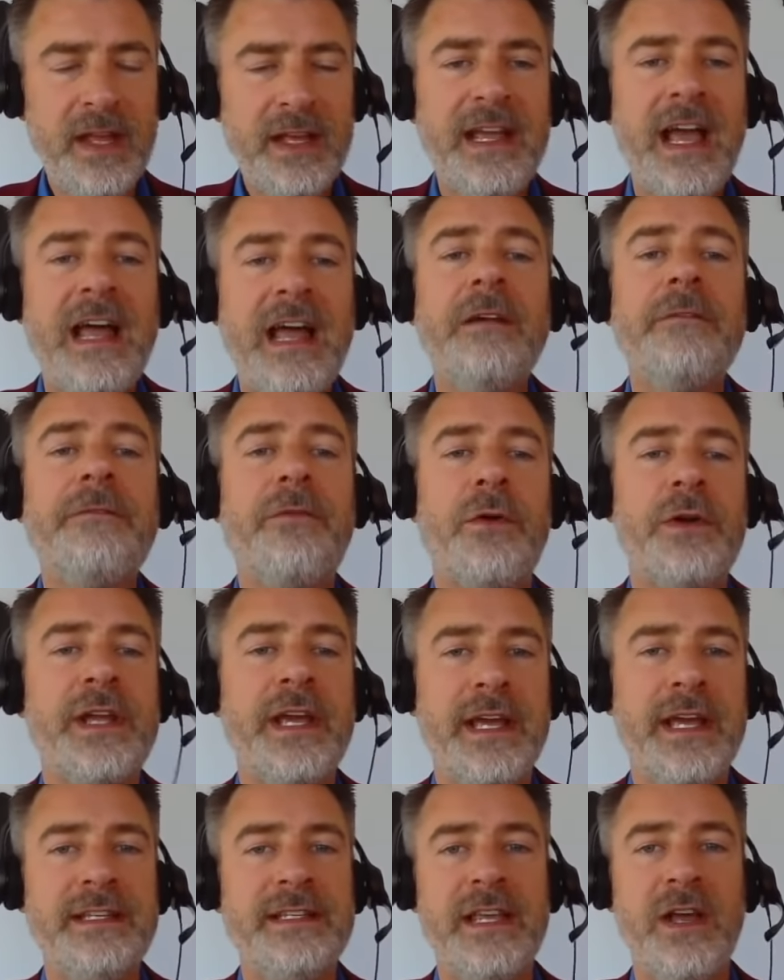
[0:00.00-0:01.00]
California
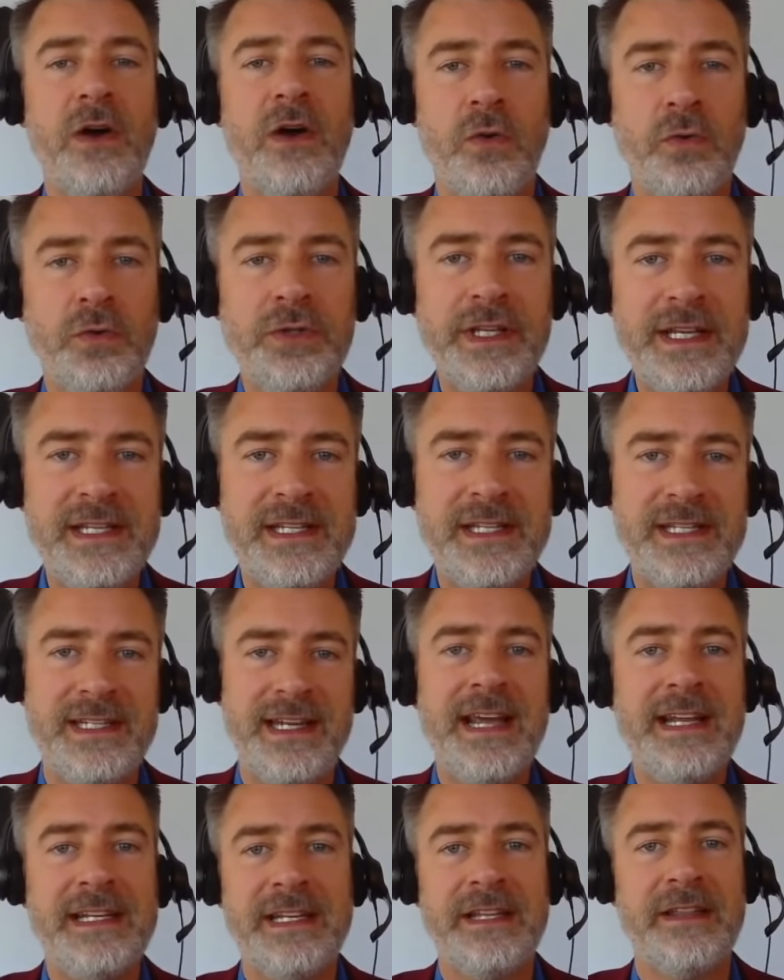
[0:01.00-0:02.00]
is the only
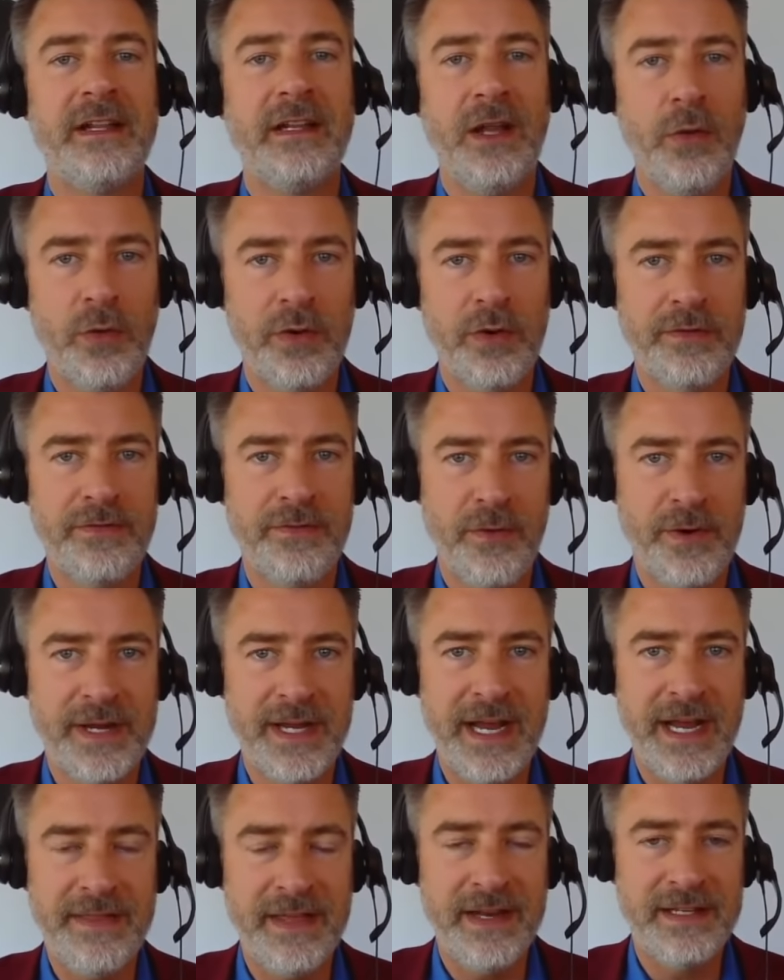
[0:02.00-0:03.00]
state in the lower 48